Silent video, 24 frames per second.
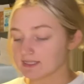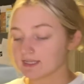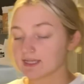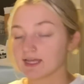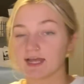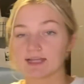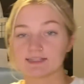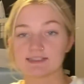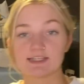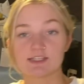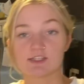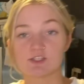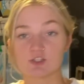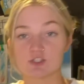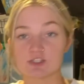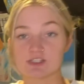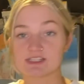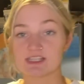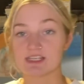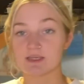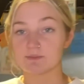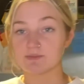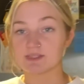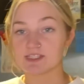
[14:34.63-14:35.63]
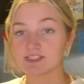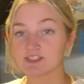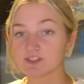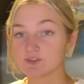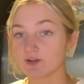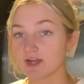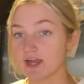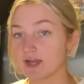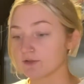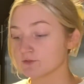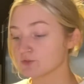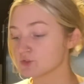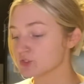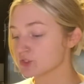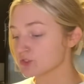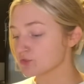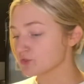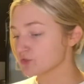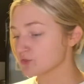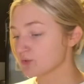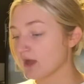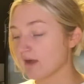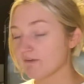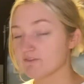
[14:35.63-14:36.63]
I like to just keep these around. You
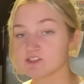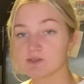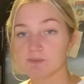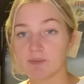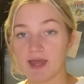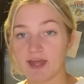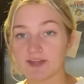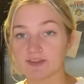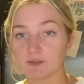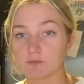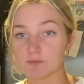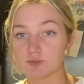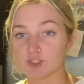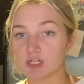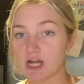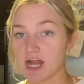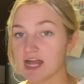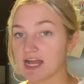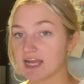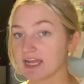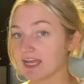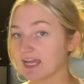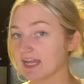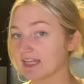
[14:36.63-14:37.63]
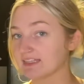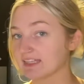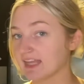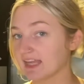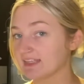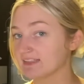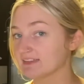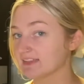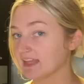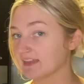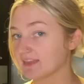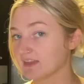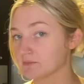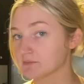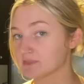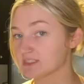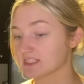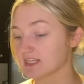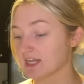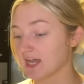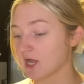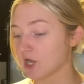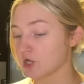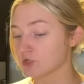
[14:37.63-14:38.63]
do have to pat them dry and like let them
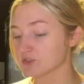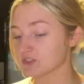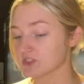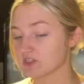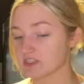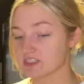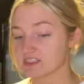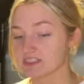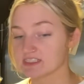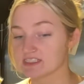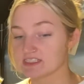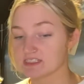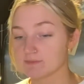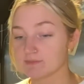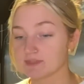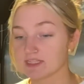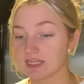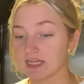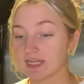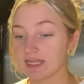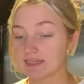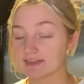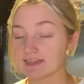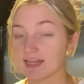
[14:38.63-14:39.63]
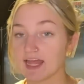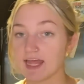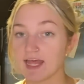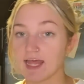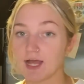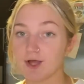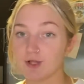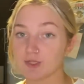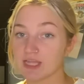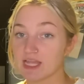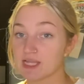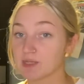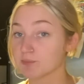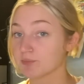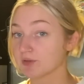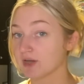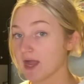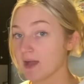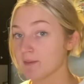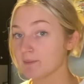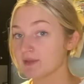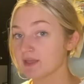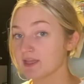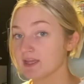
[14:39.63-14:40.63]
sit out. So this is something that I'll like
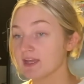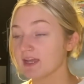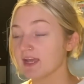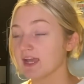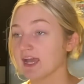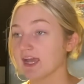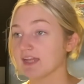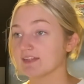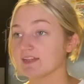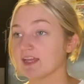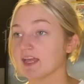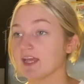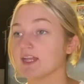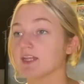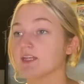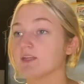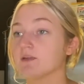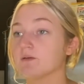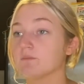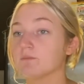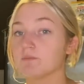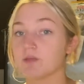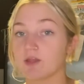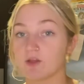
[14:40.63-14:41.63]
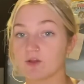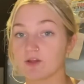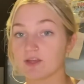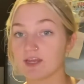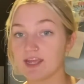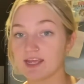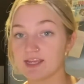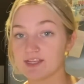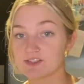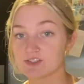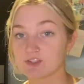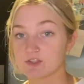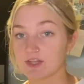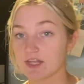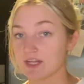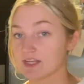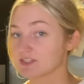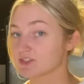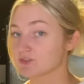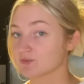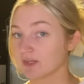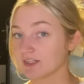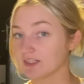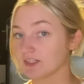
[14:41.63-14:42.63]
prep and then marinate so that
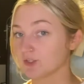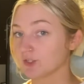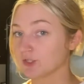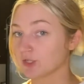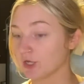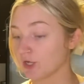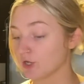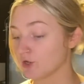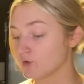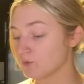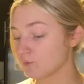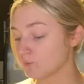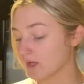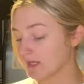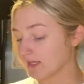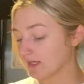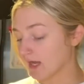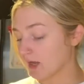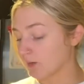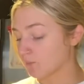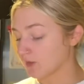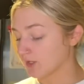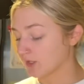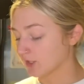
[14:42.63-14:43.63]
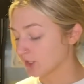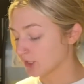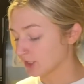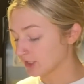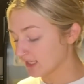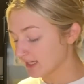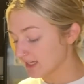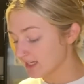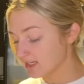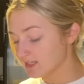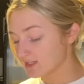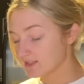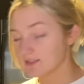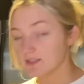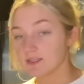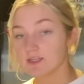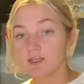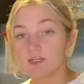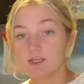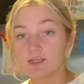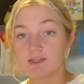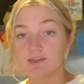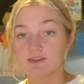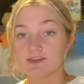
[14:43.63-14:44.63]
it's ready to go when I wanna cook it.
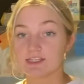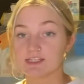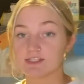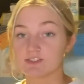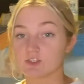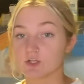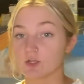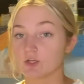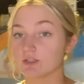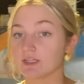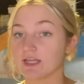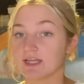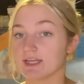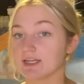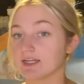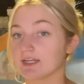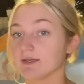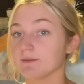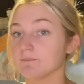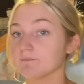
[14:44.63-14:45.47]
These are like